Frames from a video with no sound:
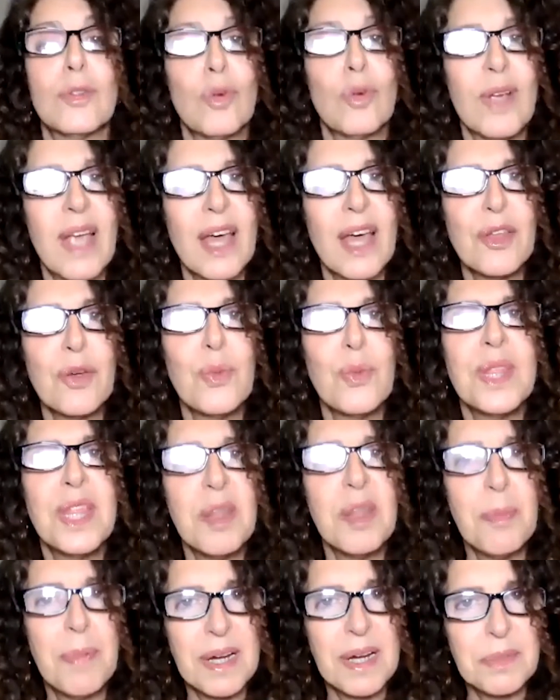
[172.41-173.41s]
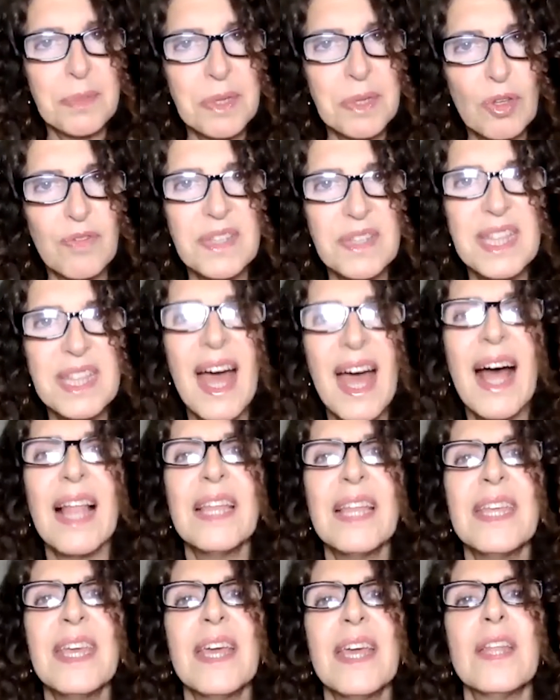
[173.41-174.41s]
together with the Department of
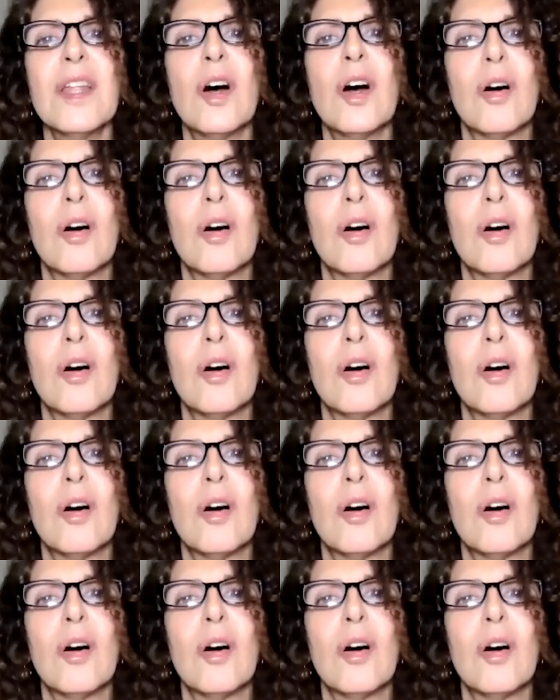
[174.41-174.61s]
Italian,